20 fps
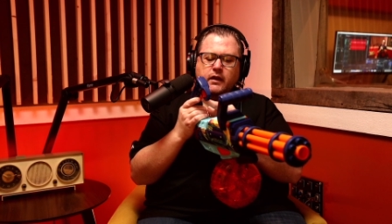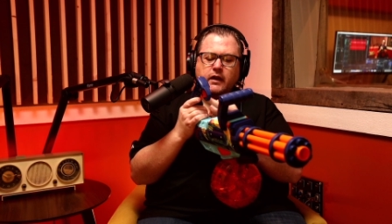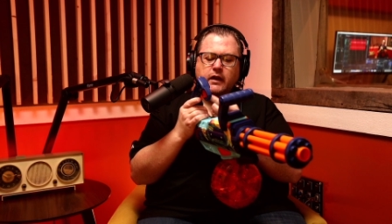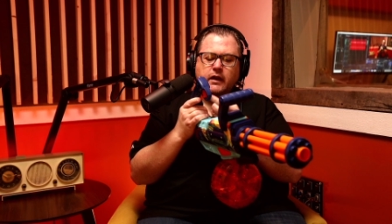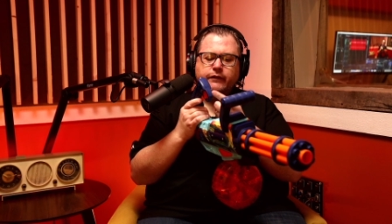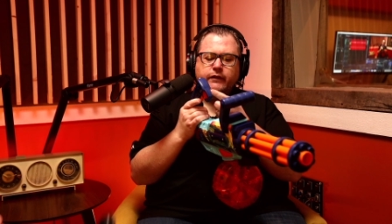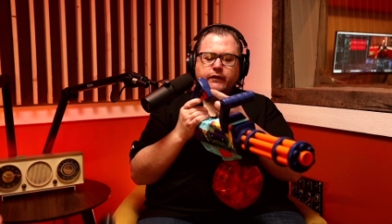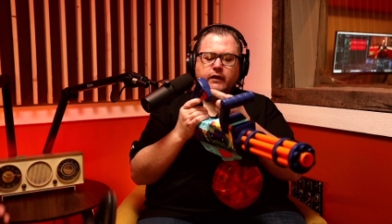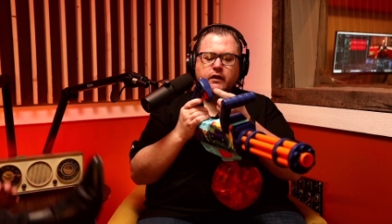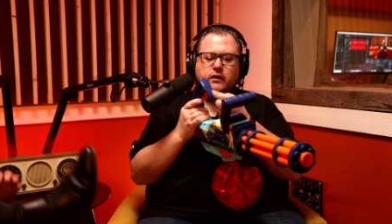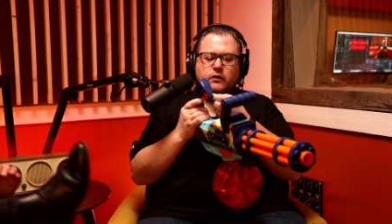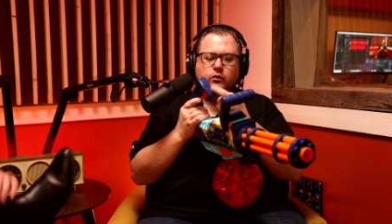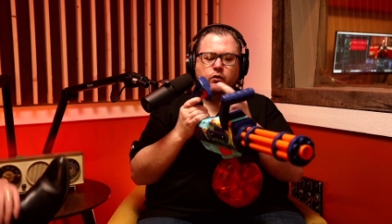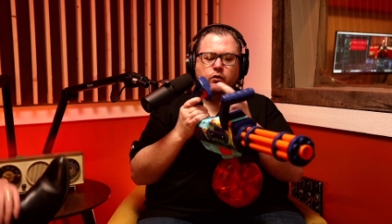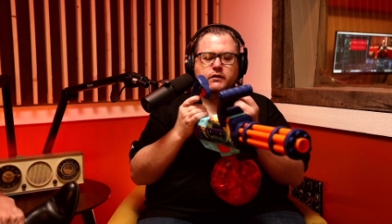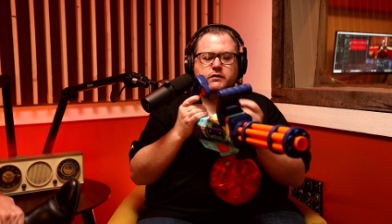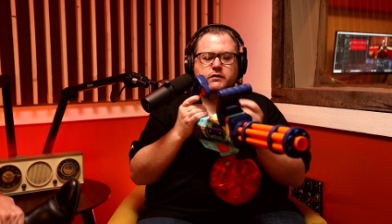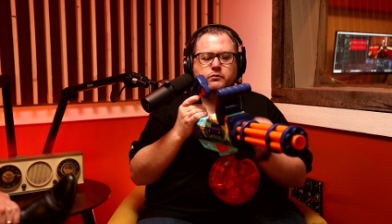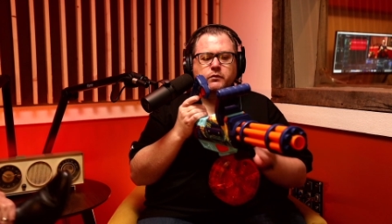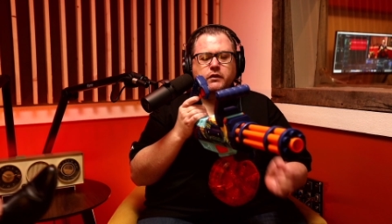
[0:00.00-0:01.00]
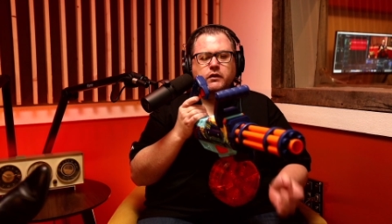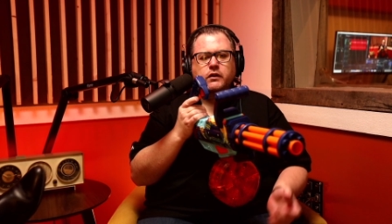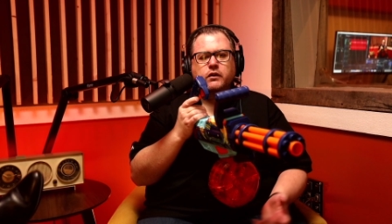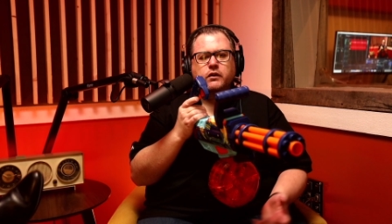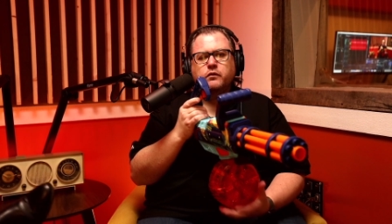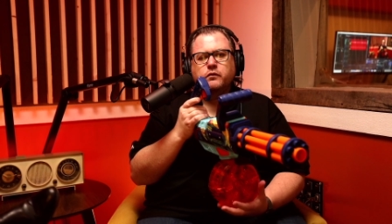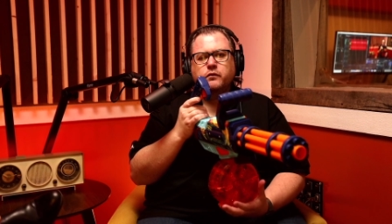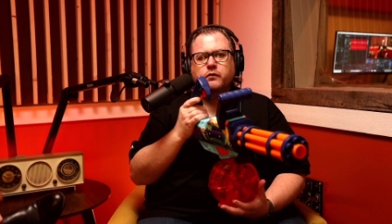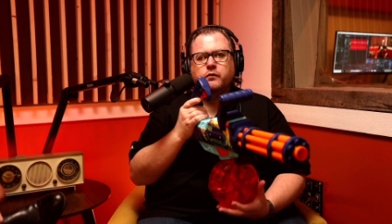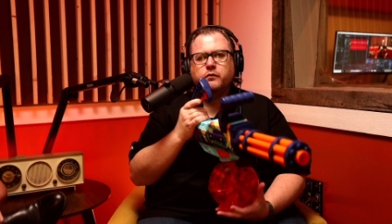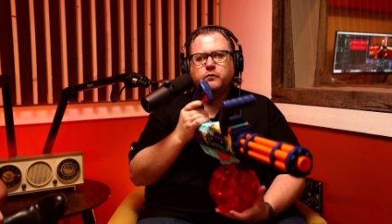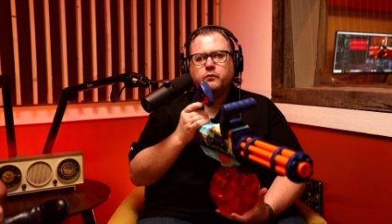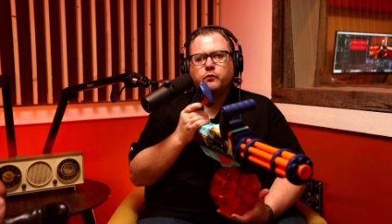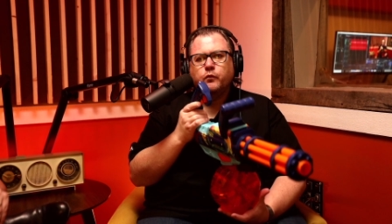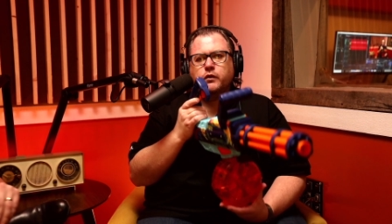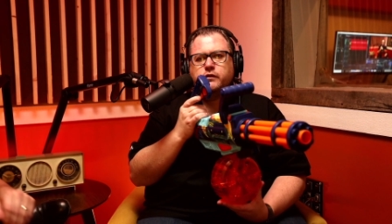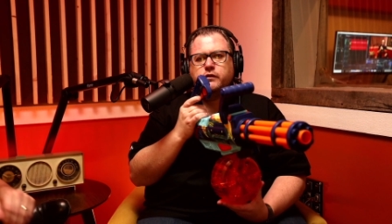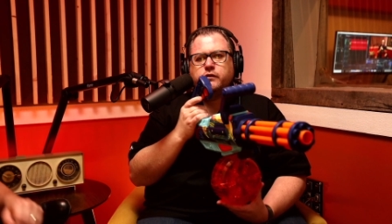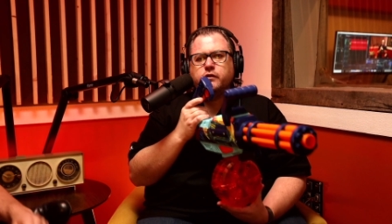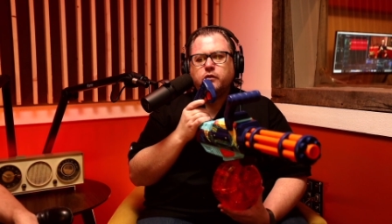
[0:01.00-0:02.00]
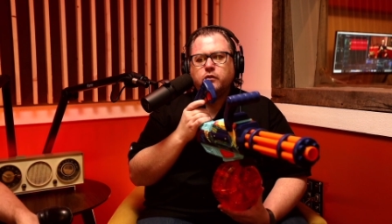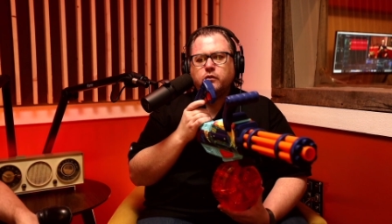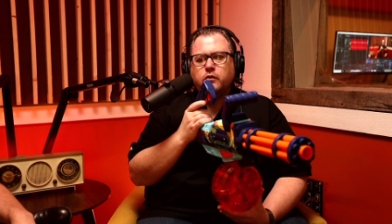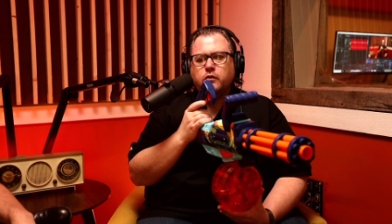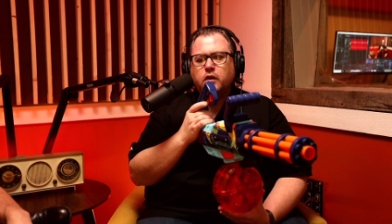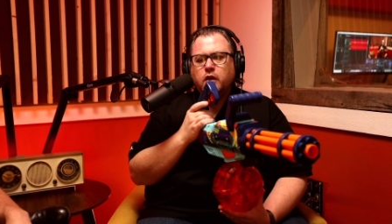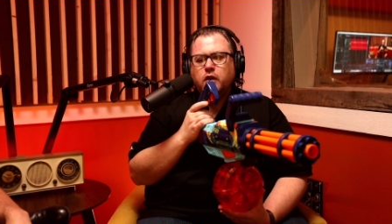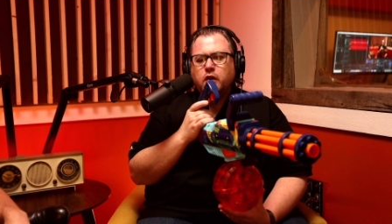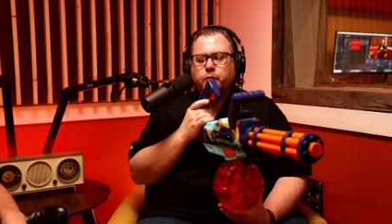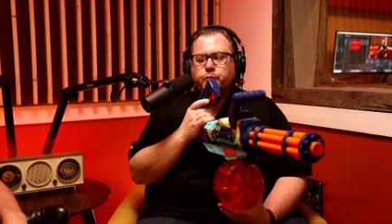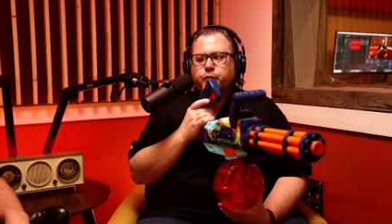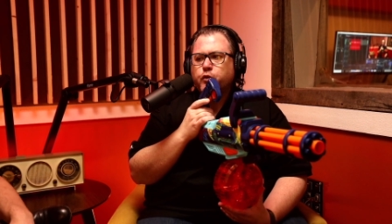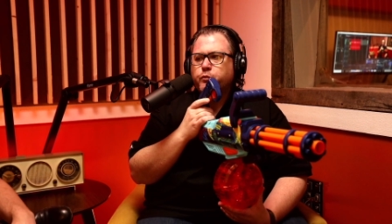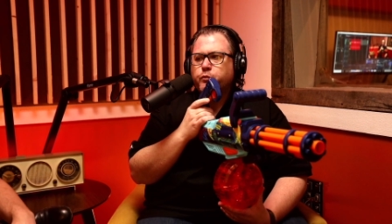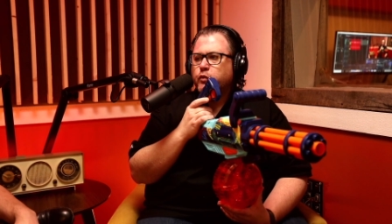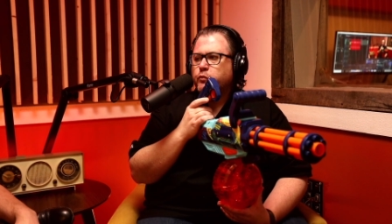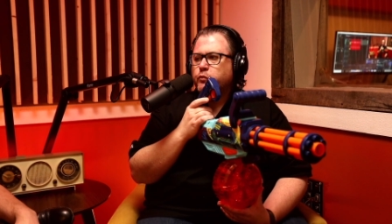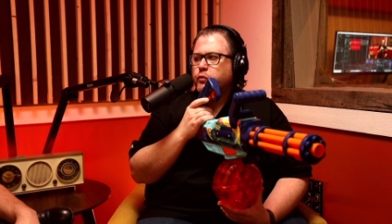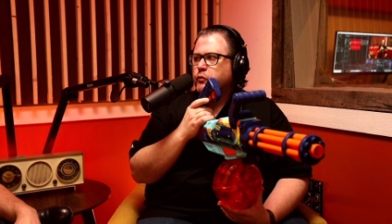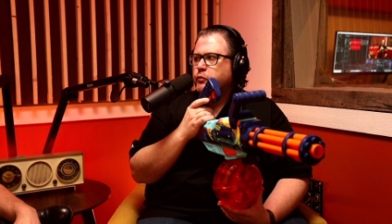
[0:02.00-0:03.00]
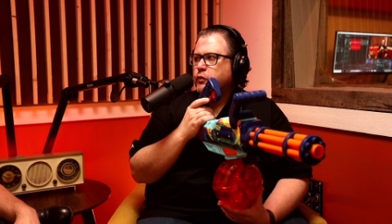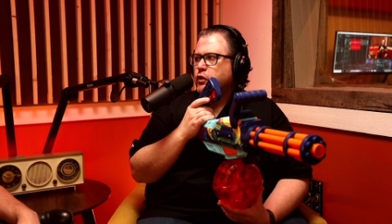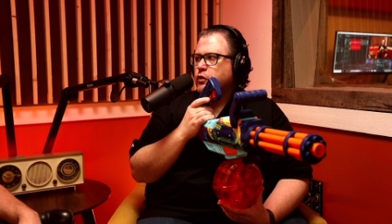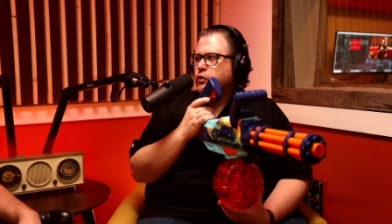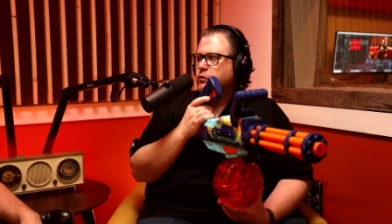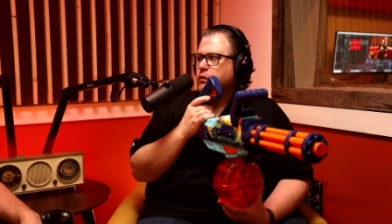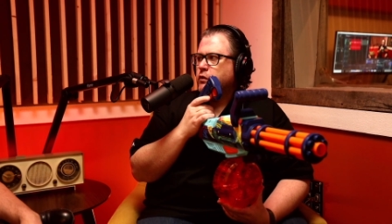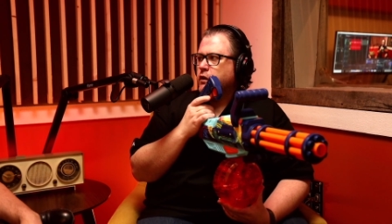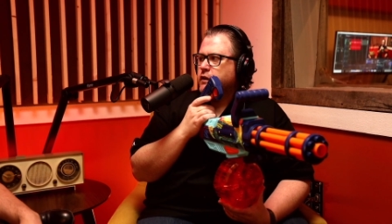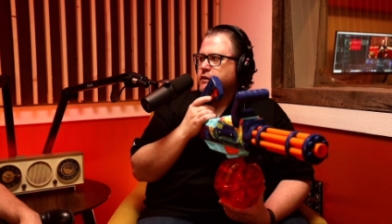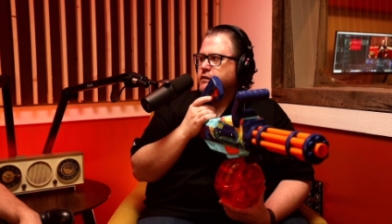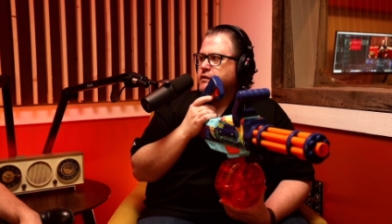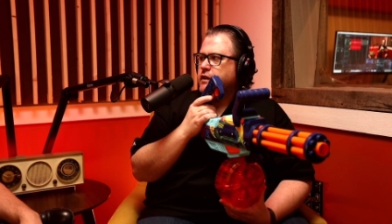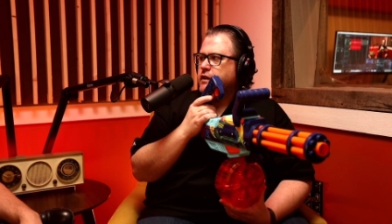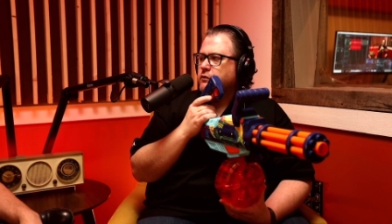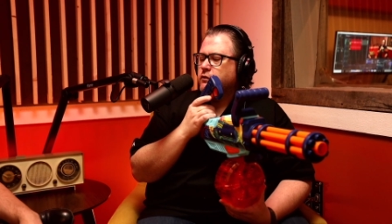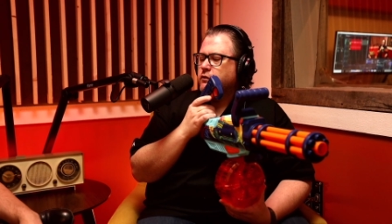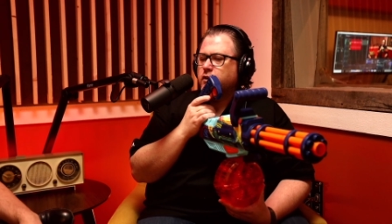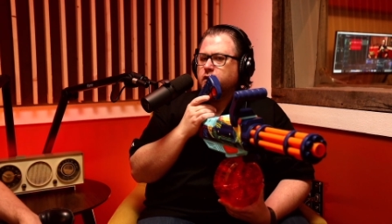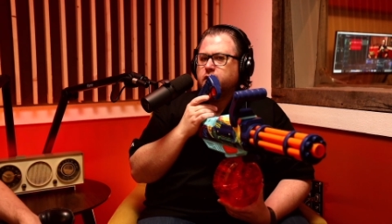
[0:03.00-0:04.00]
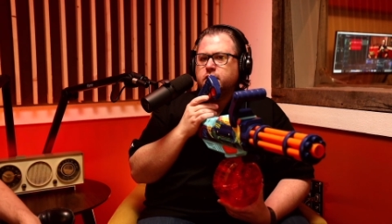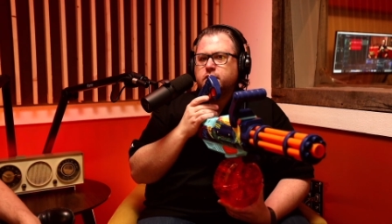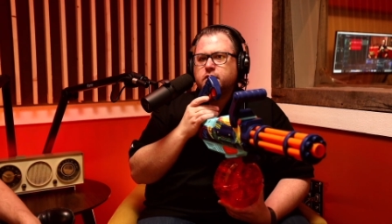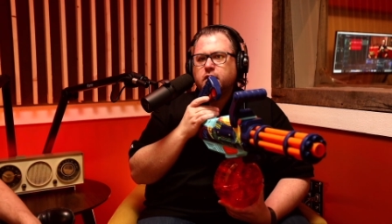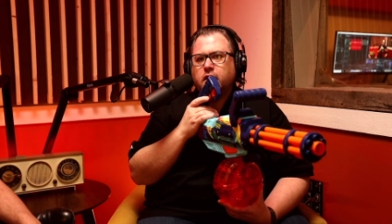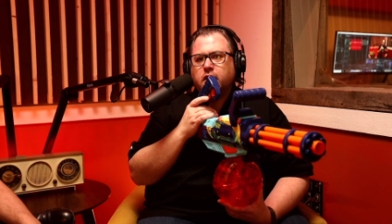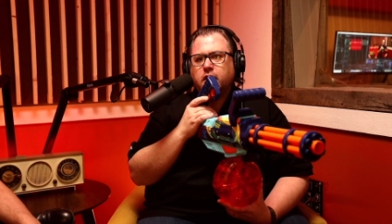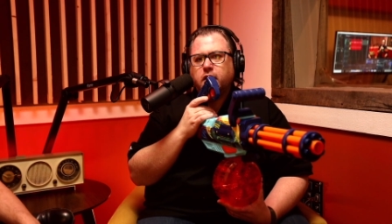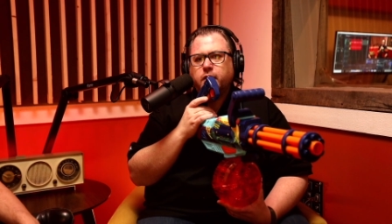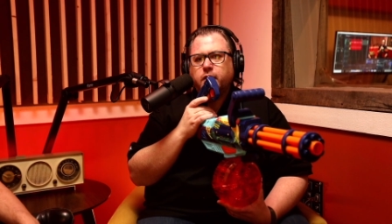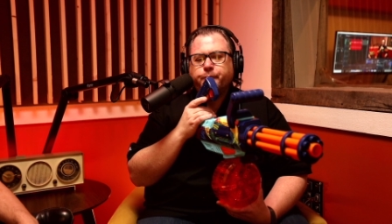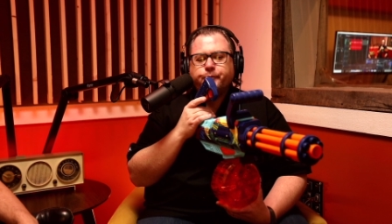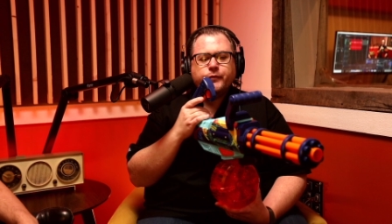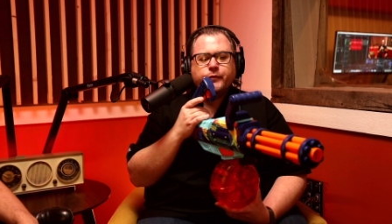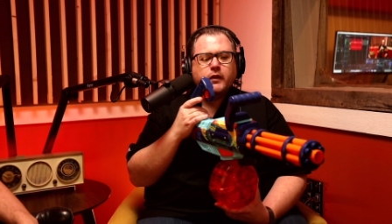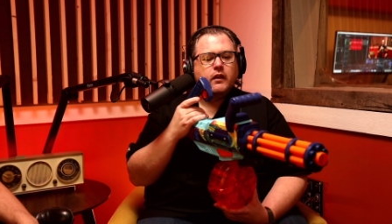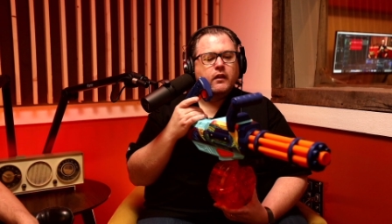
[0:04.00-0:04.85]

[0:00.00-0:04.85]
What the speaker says: and then of course when you want to pew pew pew pew on steroids.